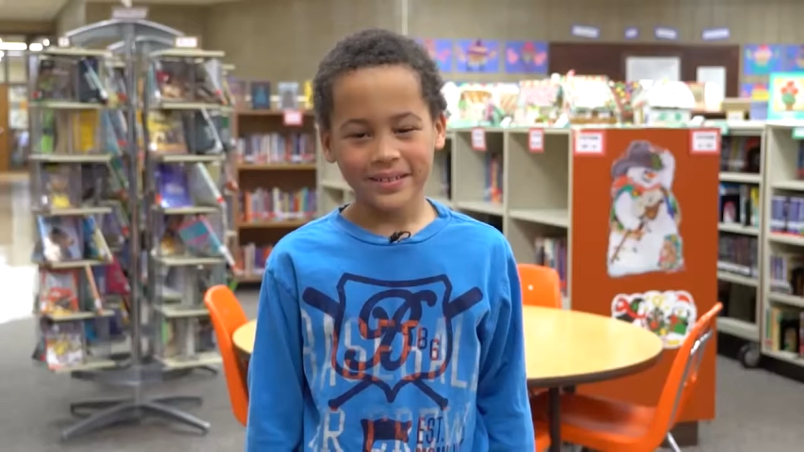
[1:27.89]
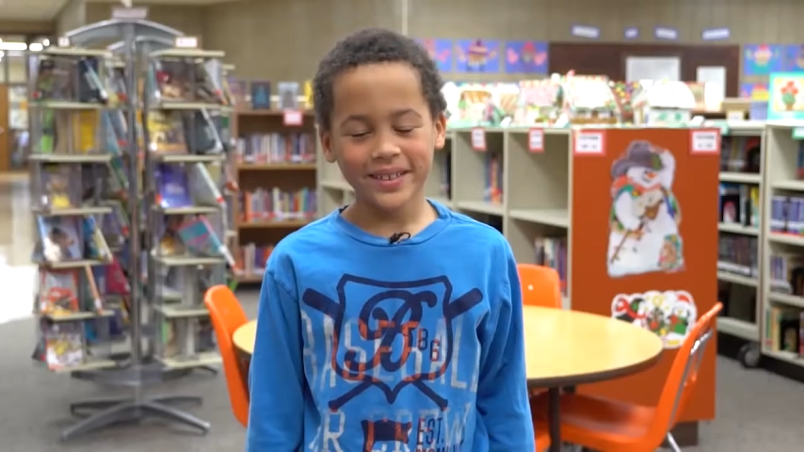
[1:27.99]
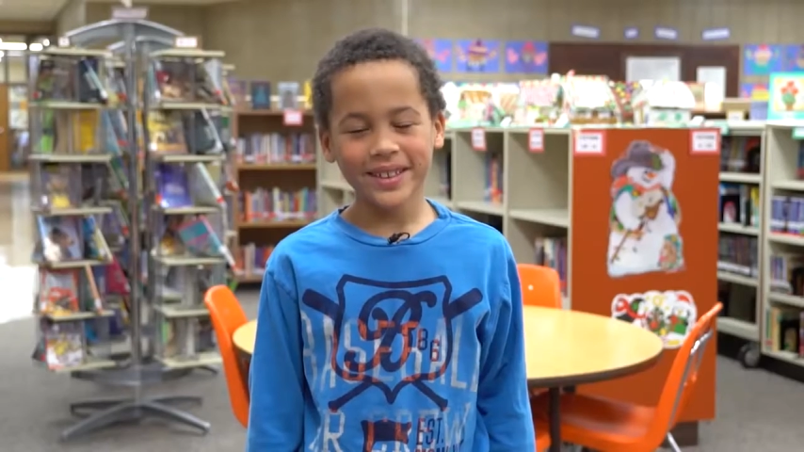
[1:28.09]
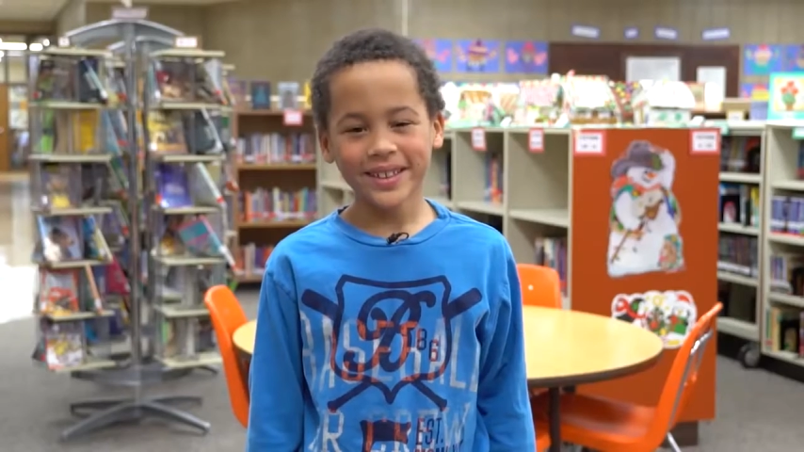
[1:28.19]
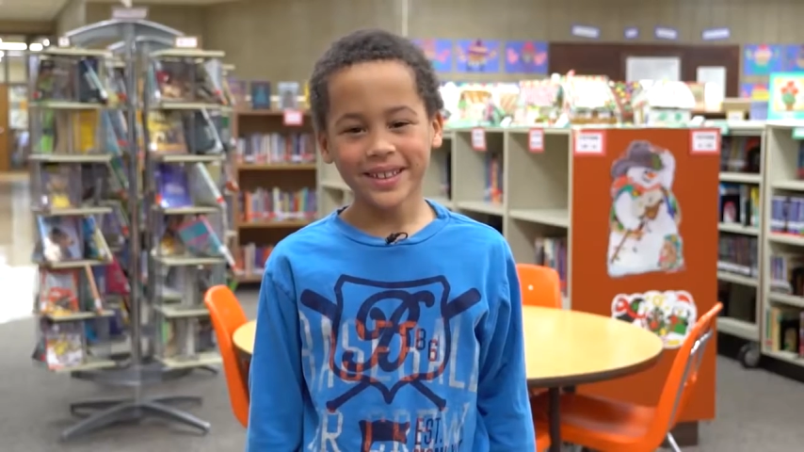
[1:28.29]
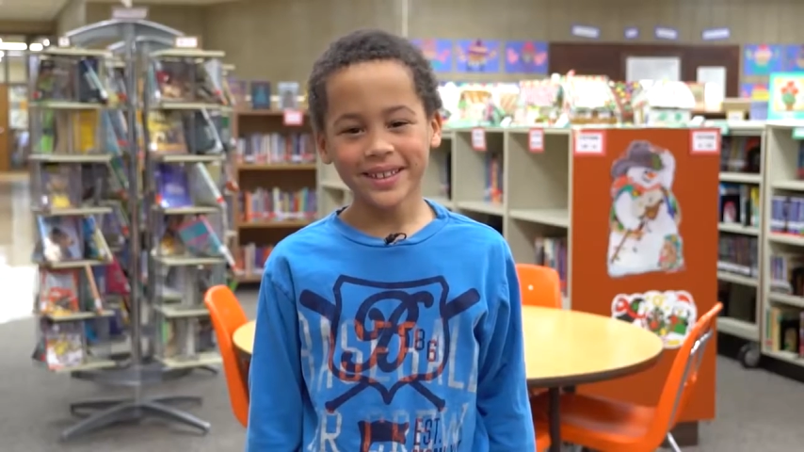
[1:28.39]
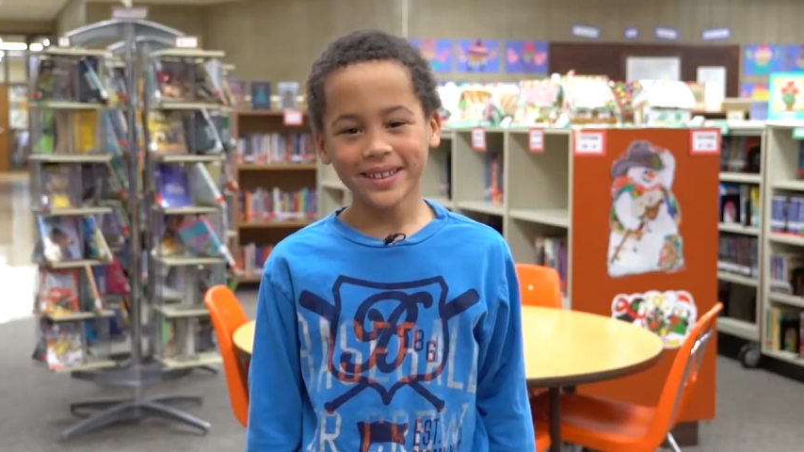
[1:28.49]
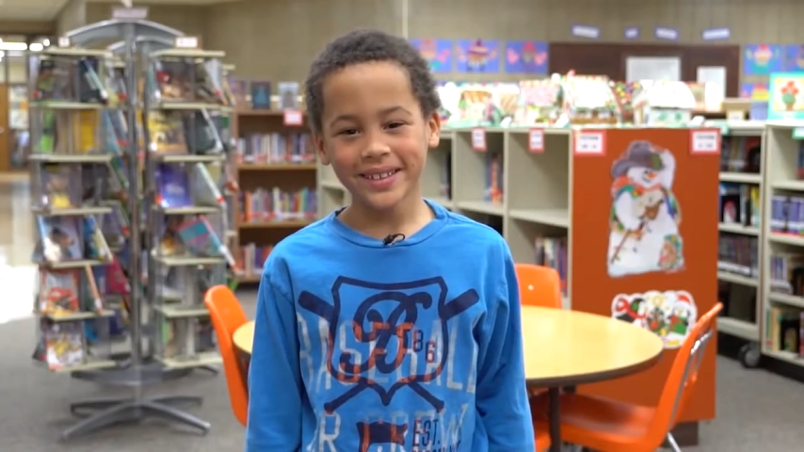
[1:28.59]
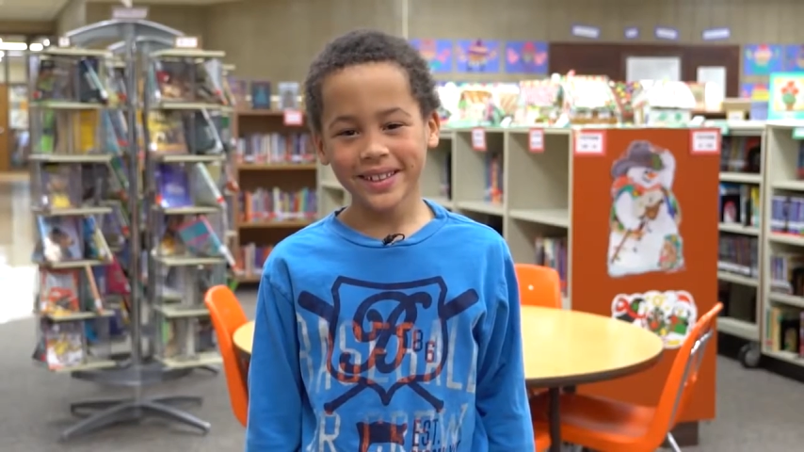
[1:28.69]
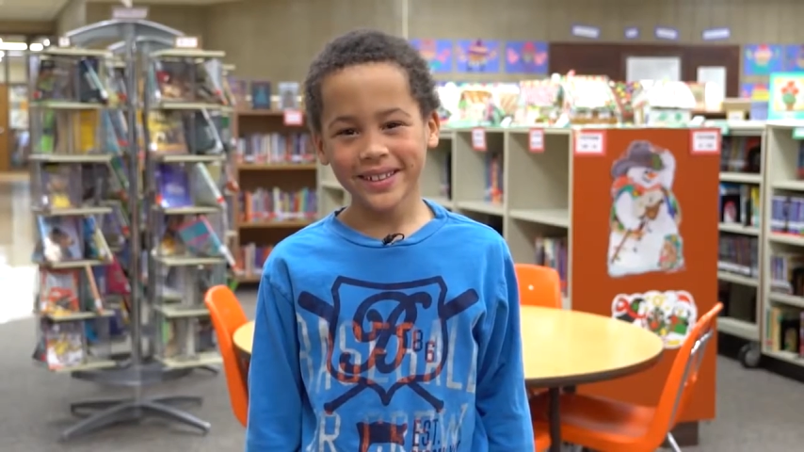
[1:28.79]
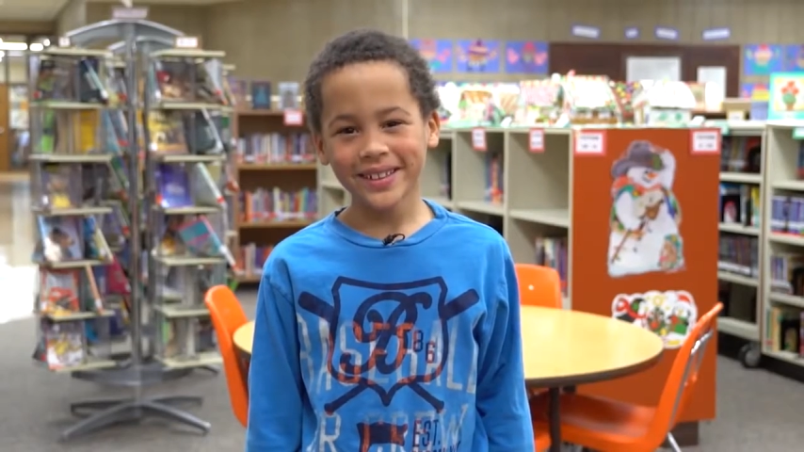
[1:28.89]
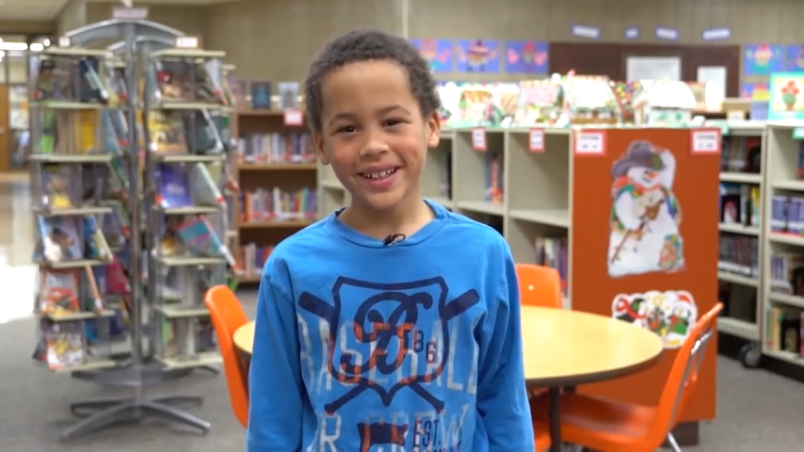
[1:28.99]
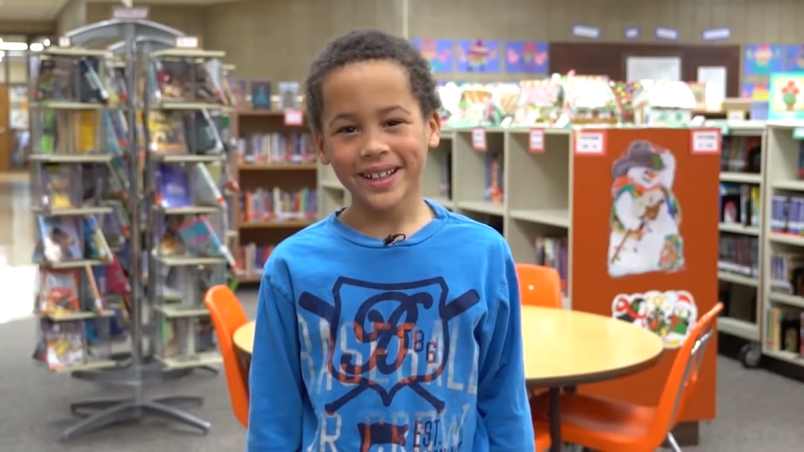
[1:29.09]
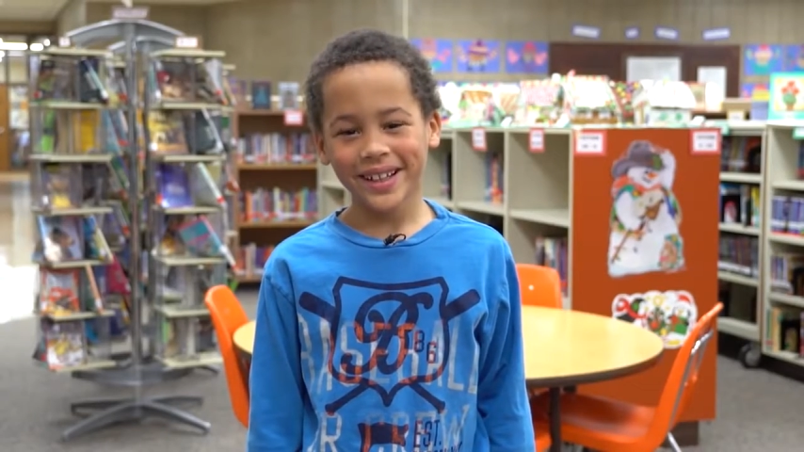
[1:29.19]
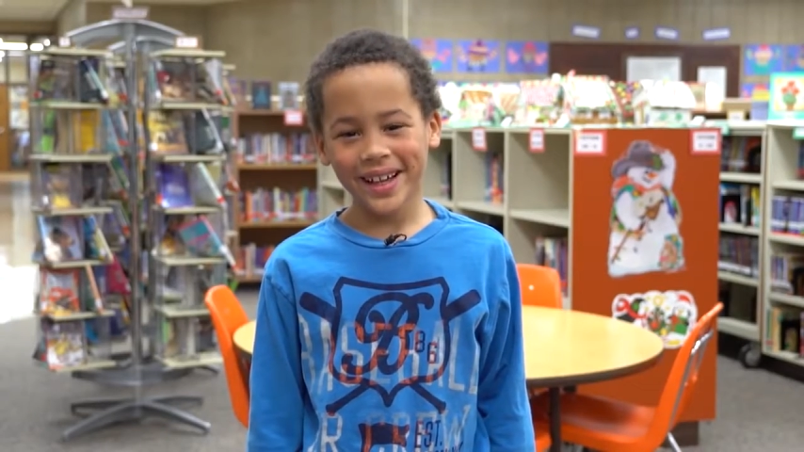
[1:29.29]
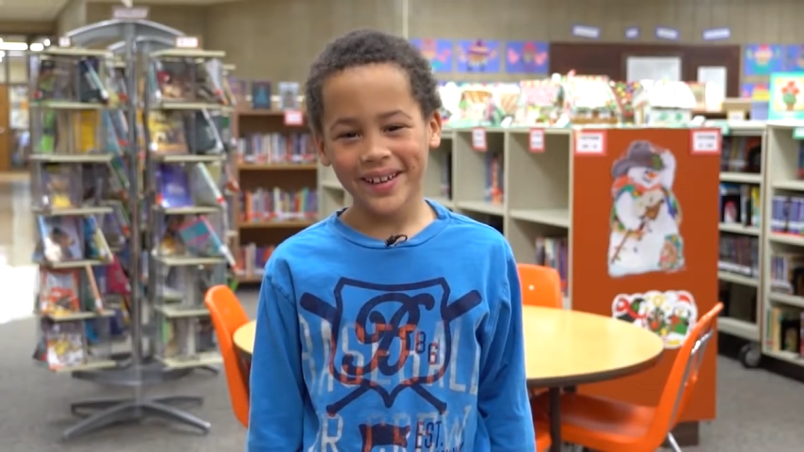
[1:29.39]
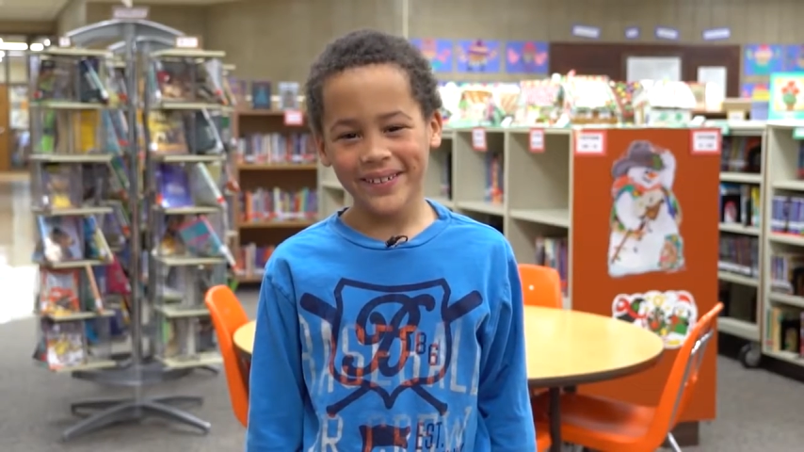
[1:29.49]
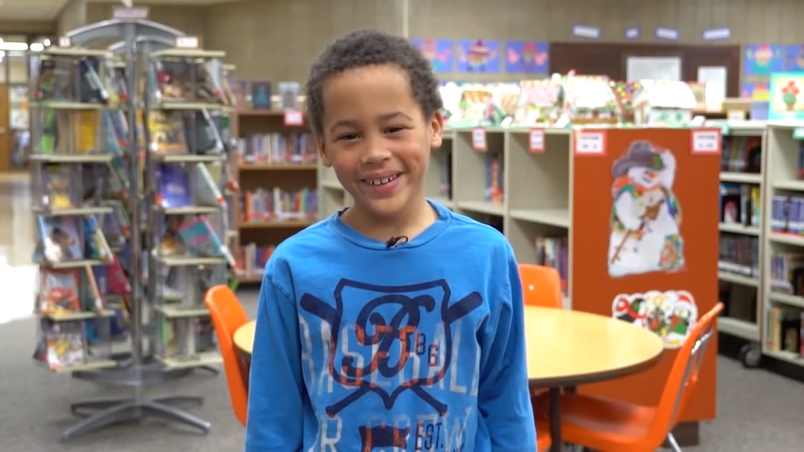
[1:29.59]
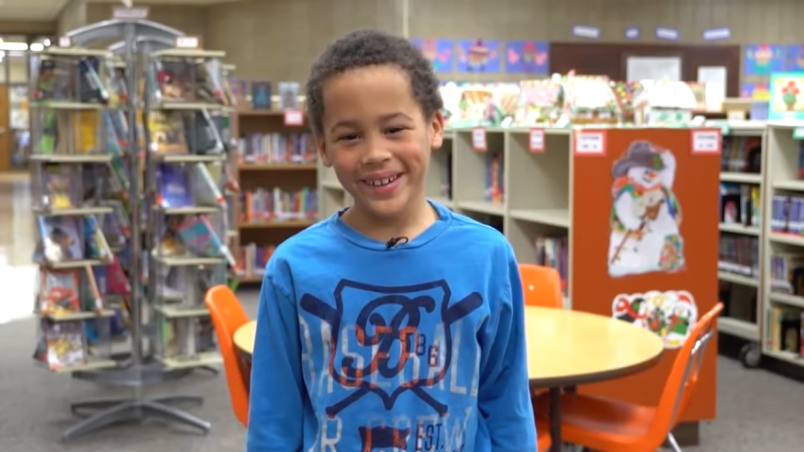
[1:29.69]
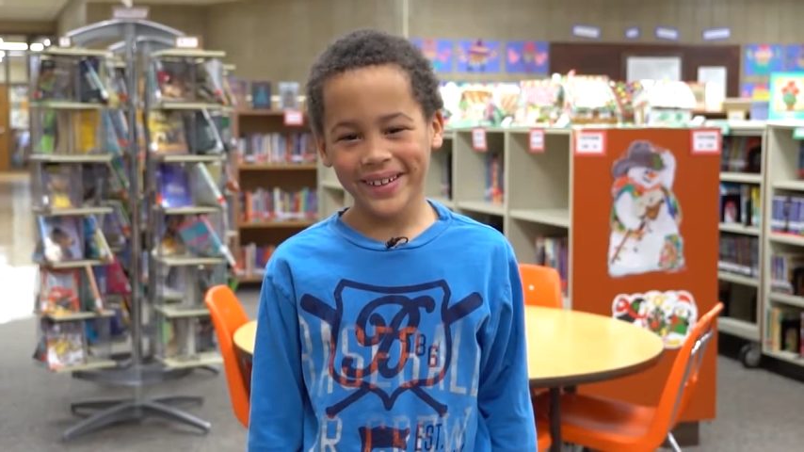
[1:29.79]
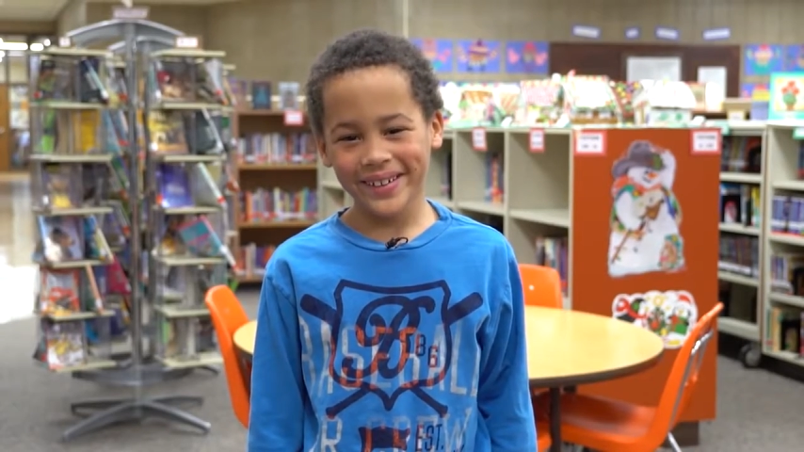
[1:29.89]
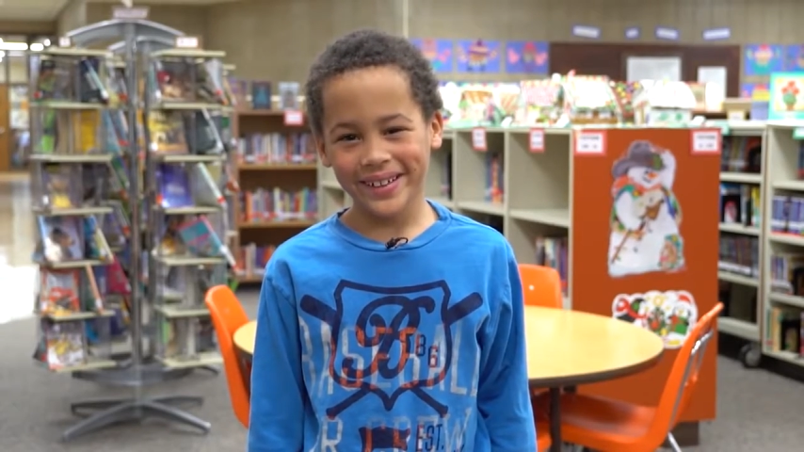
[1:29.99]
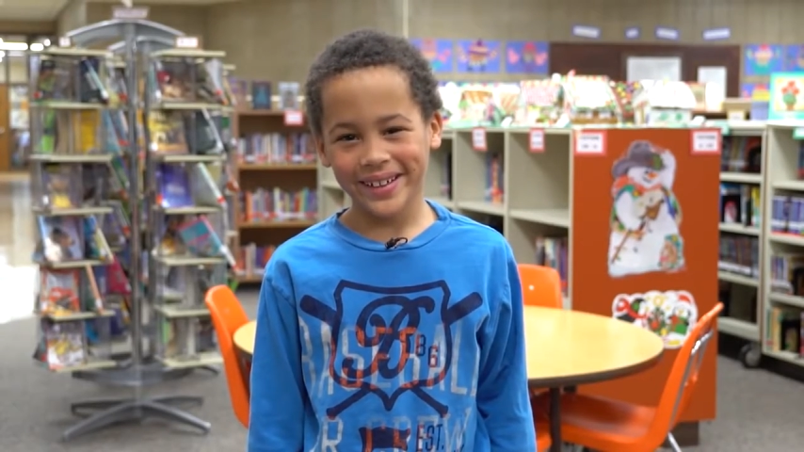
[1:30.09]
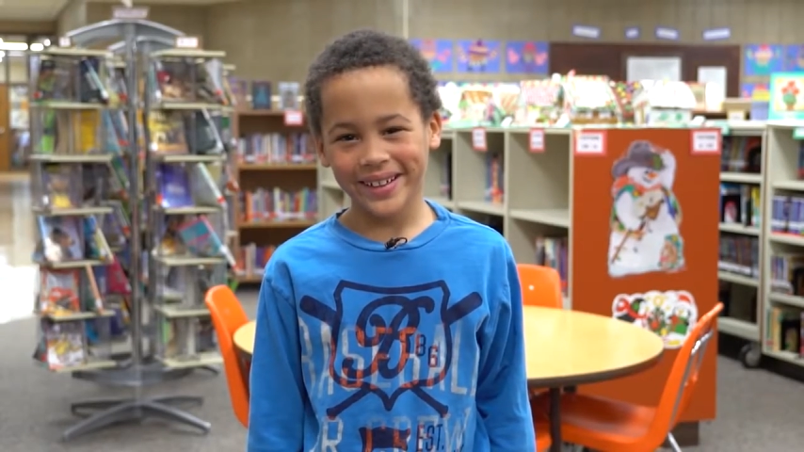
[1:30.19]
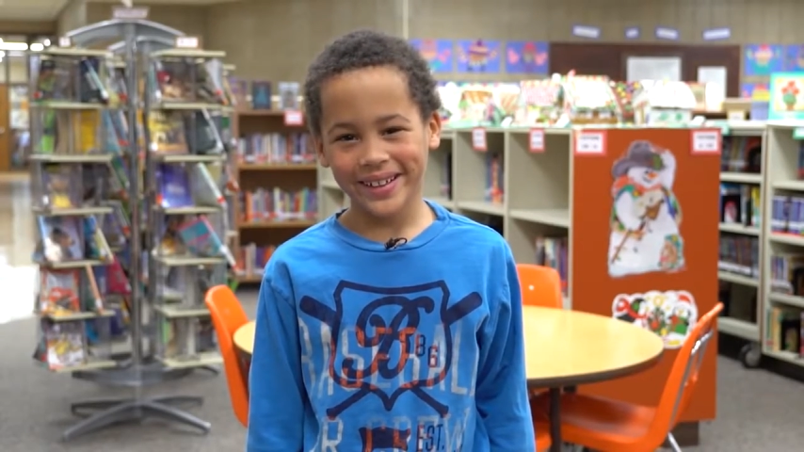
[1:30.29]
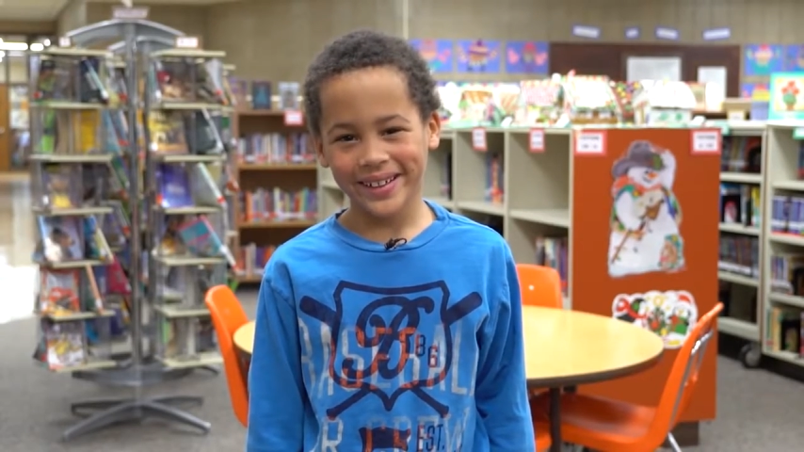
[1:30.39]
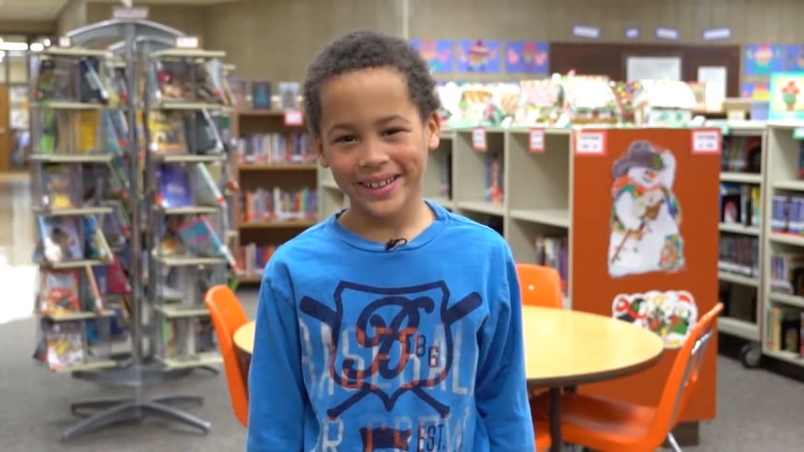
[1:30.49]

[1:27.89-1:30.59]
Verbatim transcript: We need you here in the library.